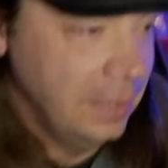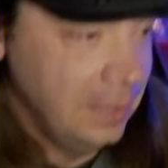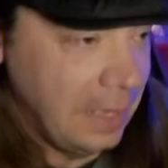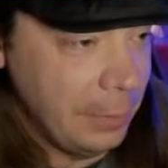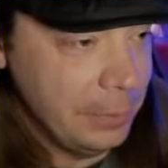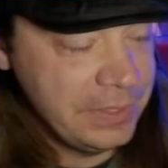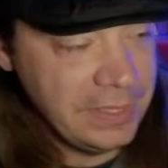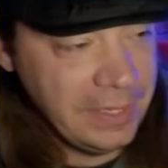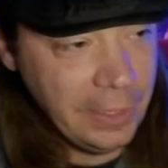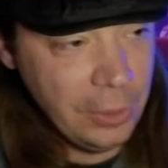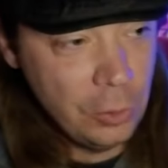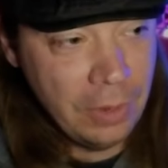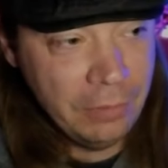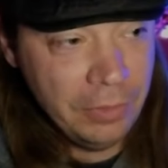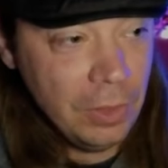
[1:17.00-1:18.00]
I was thinking
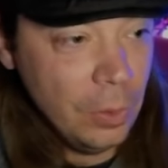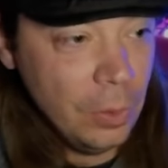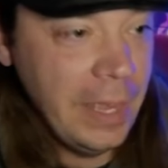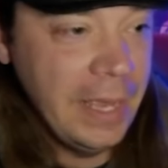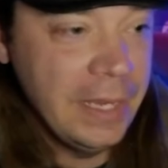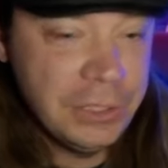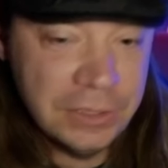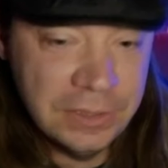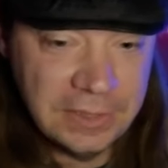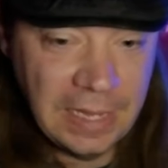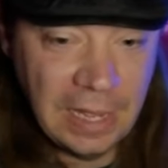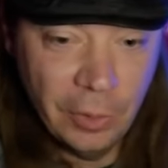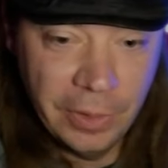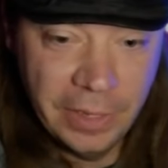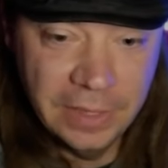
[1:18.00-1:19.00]
whoever the location
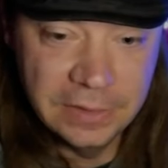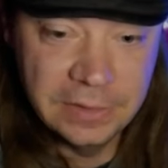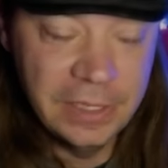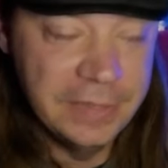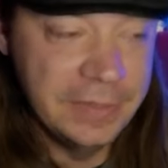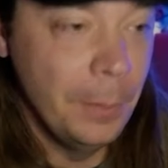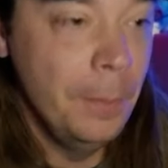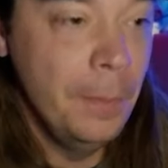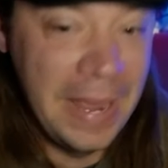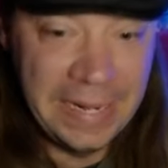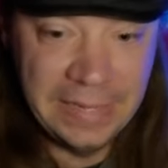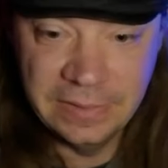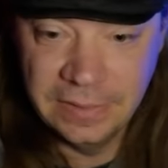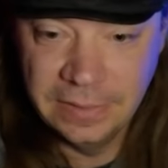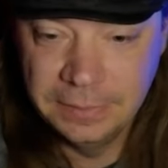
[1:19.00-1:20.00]
scout is
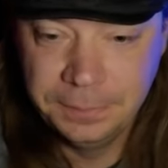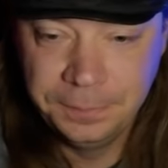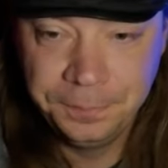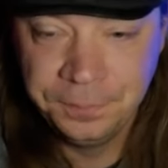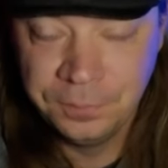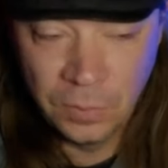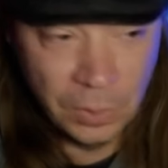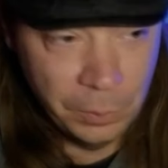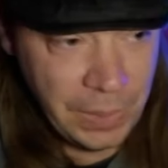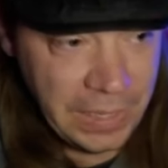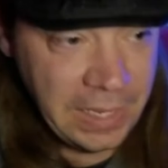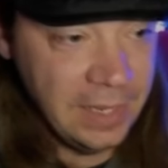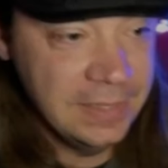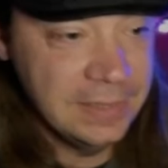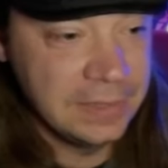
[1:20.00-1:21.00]
amazing,
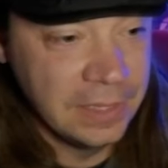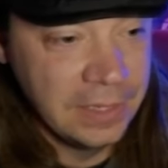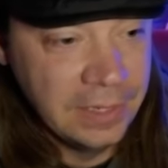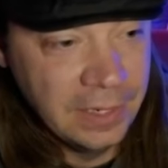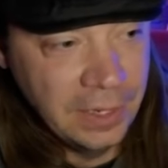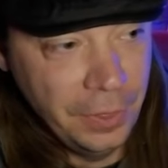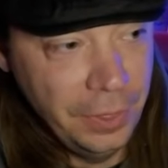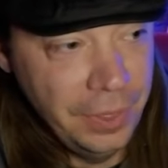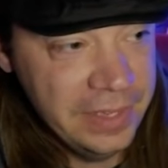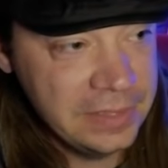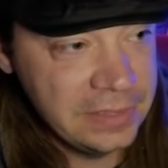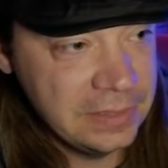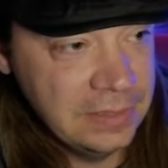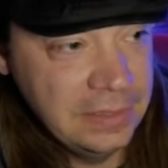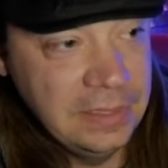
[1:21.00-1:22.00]
because
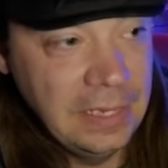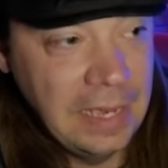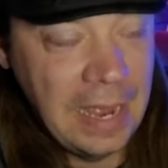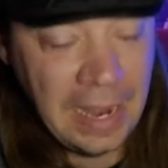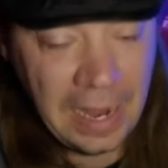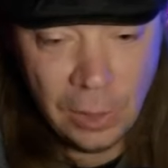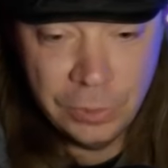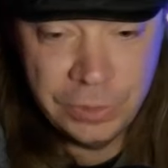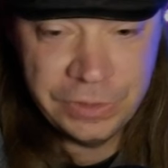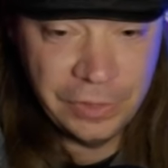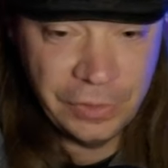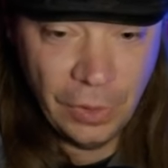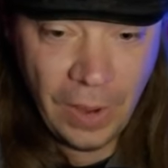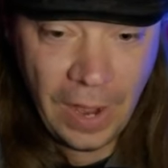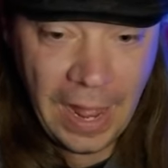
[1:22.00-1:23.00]
this house that
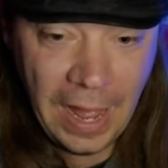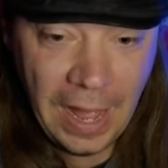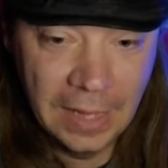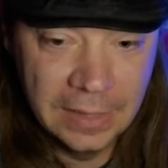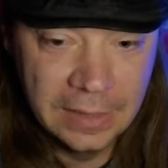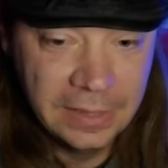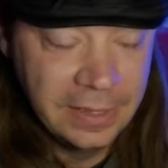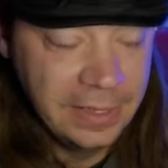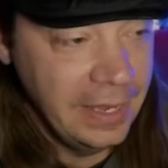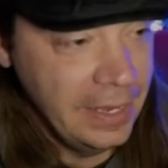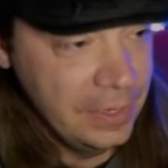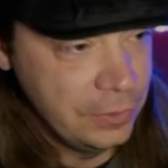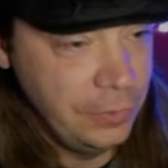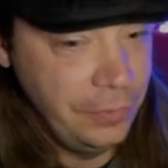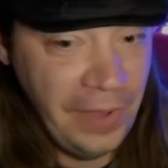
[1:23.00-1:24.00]
they're at
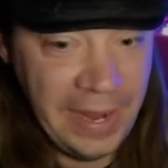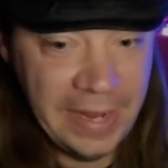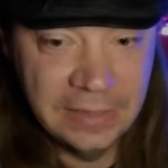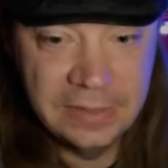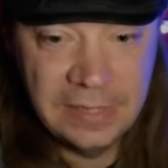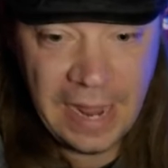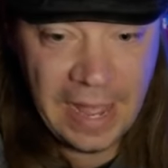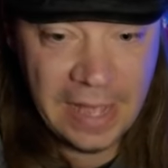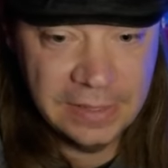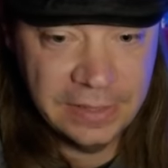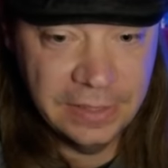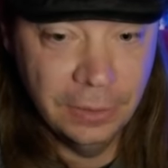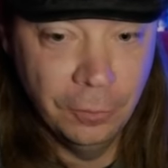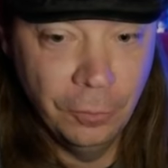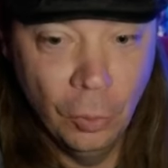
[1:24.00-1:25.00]
is
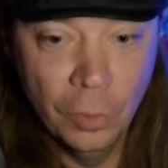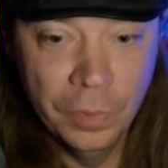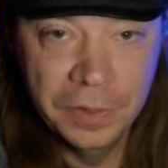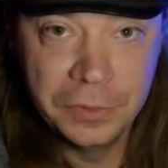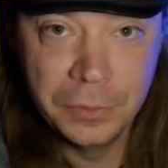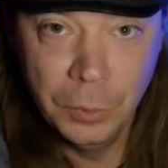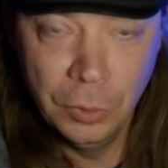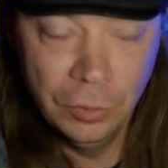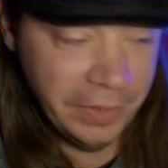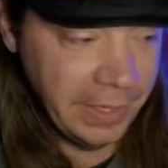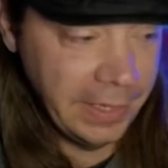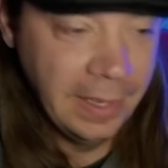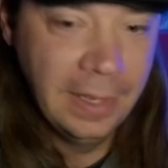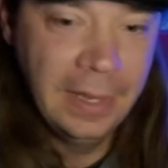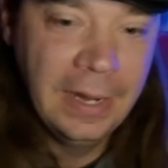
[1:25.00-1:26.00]
fantastic for this movie.